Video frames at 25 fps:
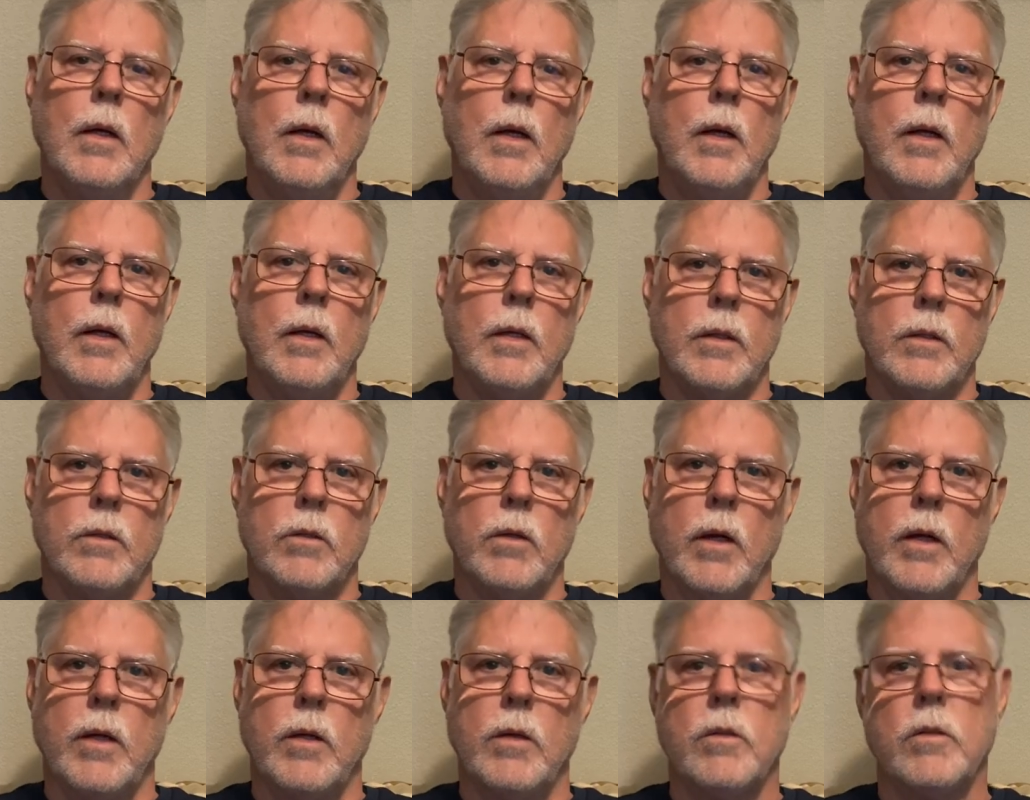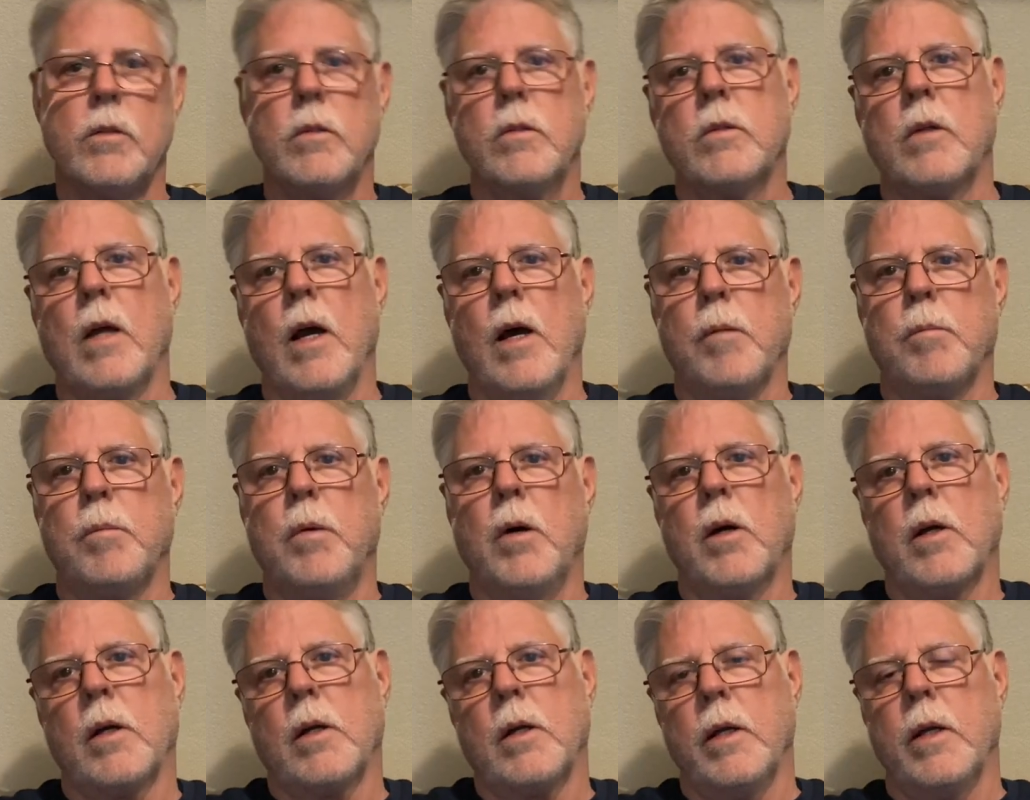Hey traders, Scott
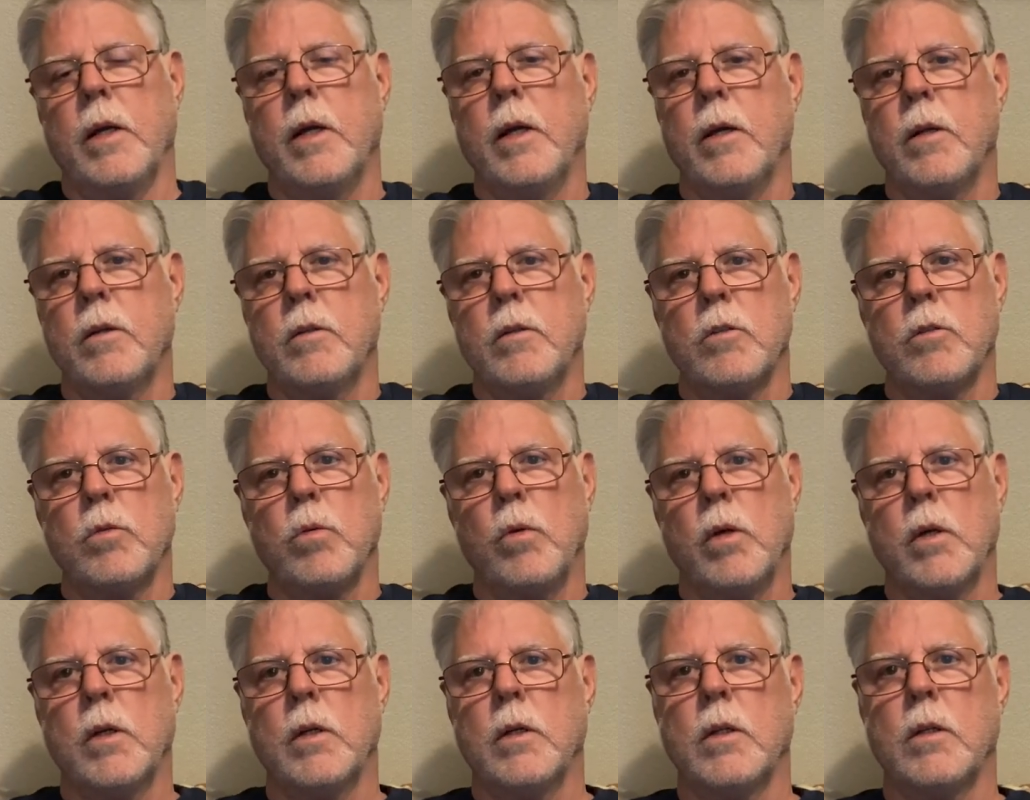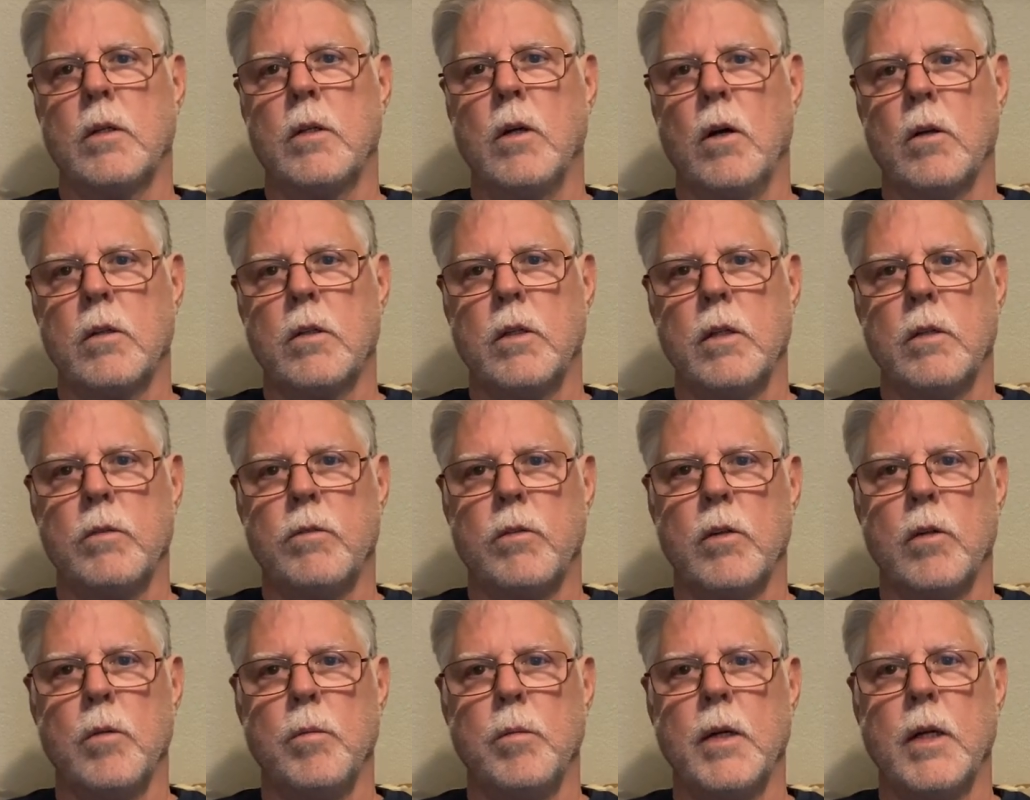Barkley here. Just wanted to talk to you
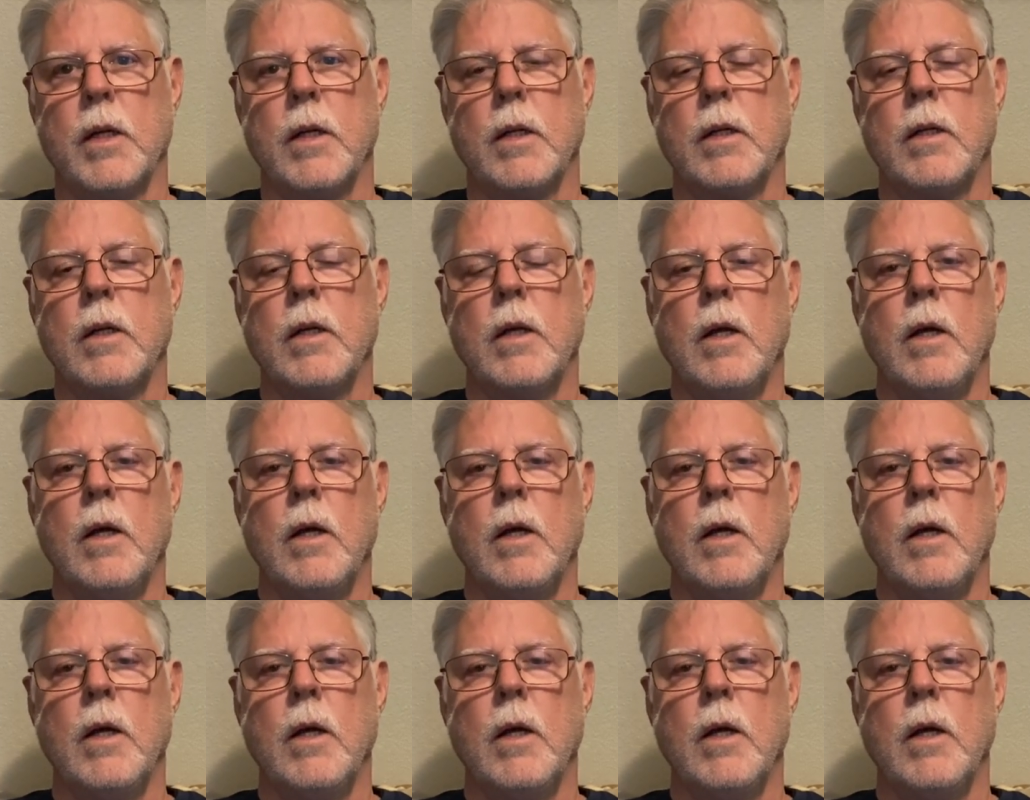for a minute.